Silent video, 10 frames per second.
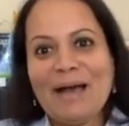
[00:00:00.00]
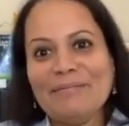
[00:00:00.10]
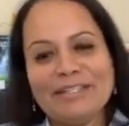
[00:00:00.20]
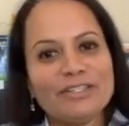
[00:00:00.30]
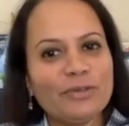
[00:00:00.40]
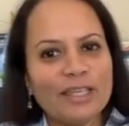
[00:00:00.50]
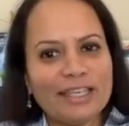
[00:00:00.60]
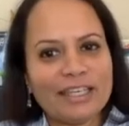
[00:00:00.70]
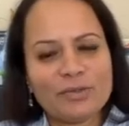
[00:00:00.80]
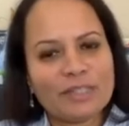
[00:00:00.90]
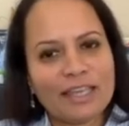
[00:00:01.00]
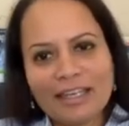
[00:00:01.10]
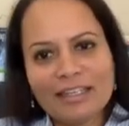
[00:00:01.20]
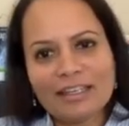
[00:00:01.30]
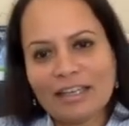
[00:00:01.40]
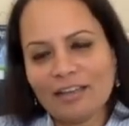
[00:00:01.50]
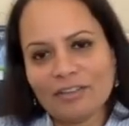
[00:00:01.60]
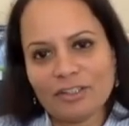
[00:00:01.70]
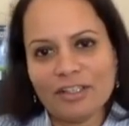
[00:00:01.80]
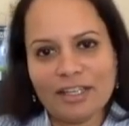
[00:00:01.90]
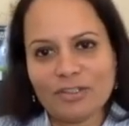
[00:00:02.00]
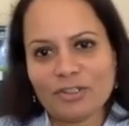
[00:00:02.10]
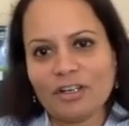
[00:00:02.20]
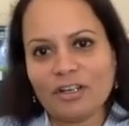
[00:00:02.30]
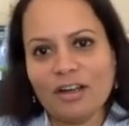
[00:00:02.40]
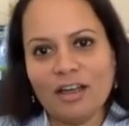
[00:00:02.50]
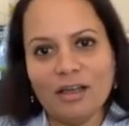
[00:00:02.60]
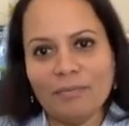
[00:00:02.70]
But do you engage with any other HR